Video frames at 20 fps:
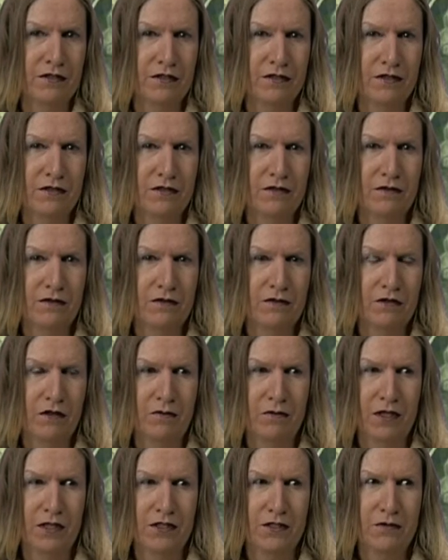is
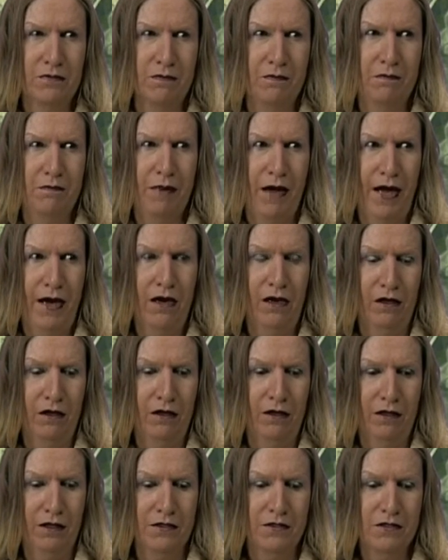so much better,
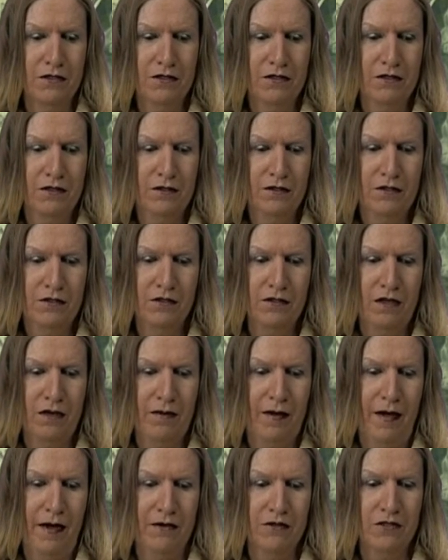and it's
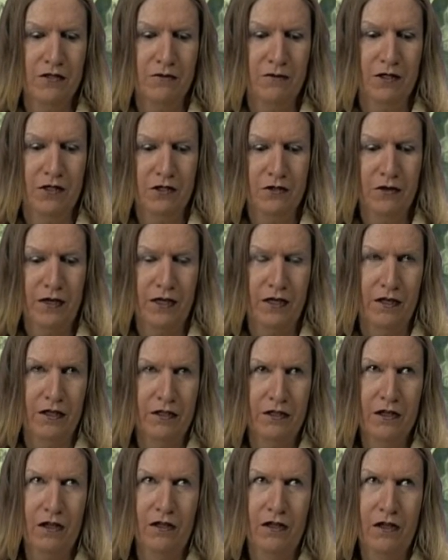come out so much quicker.
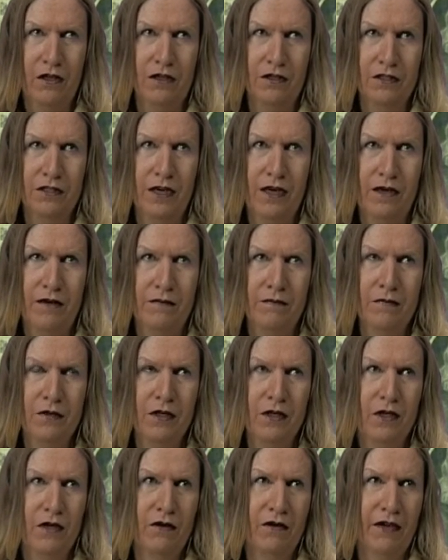It took a long time,
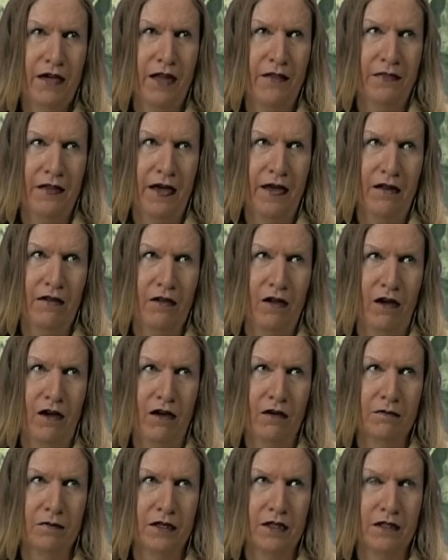well, not that
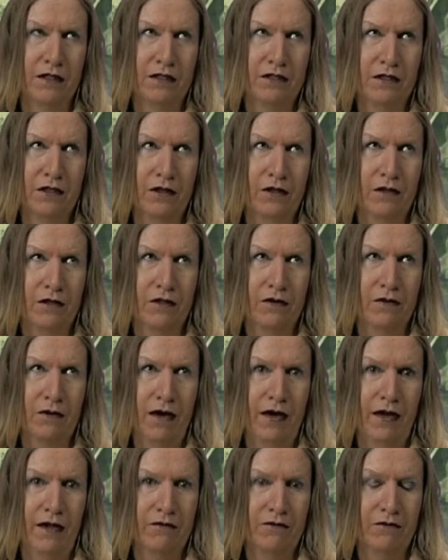long, but it took a little
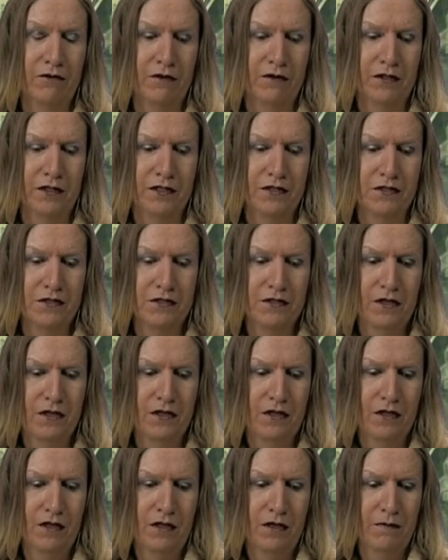while for these
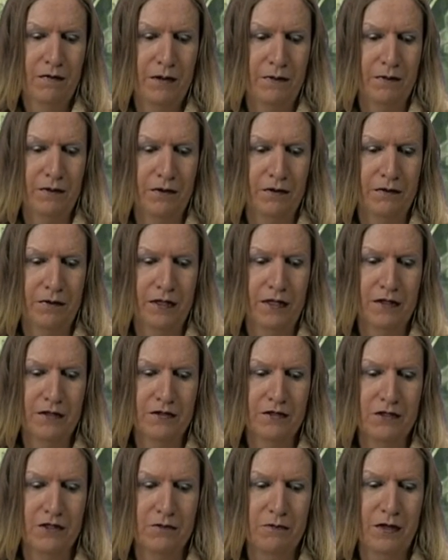people to be
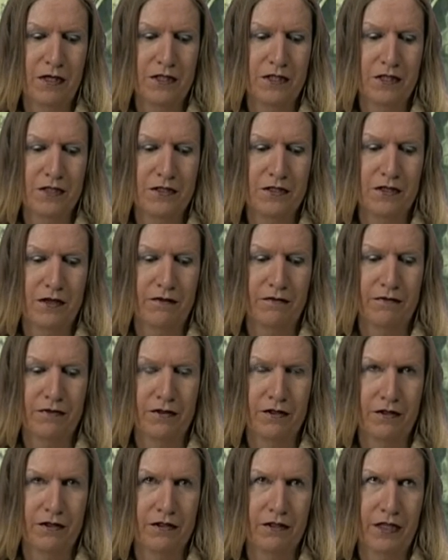suspicious of
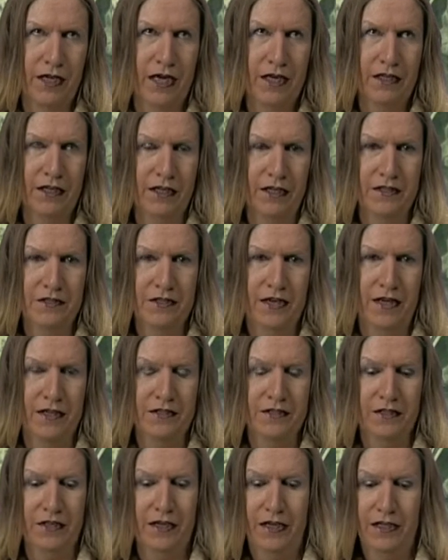the Kennedy
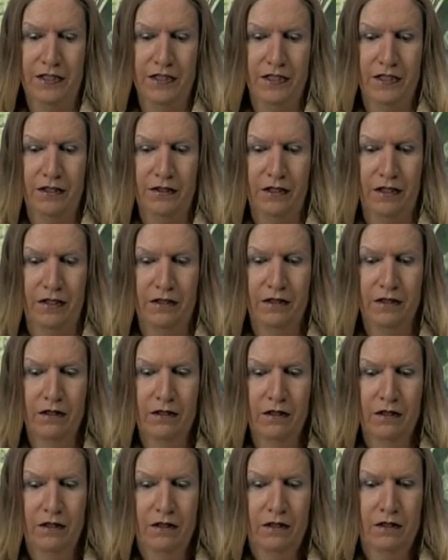assassination. I think
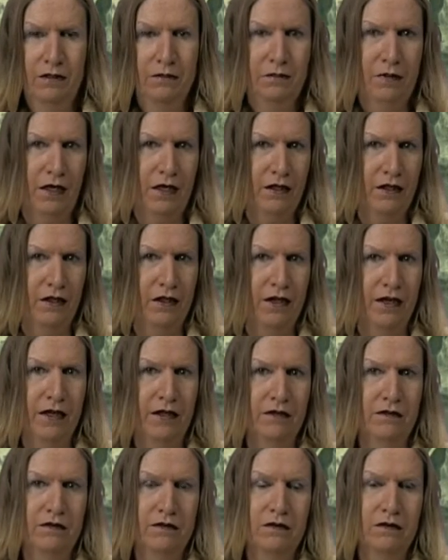Mark
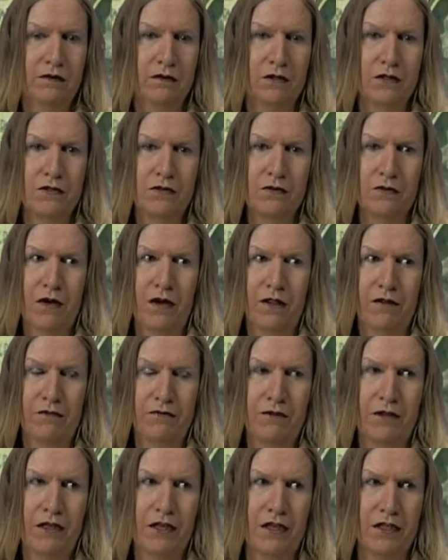Lane was one of the
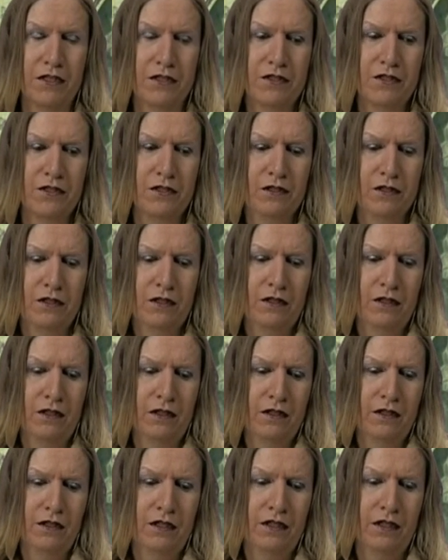first,
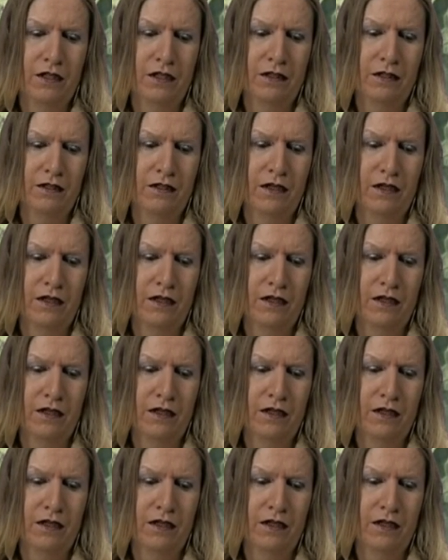and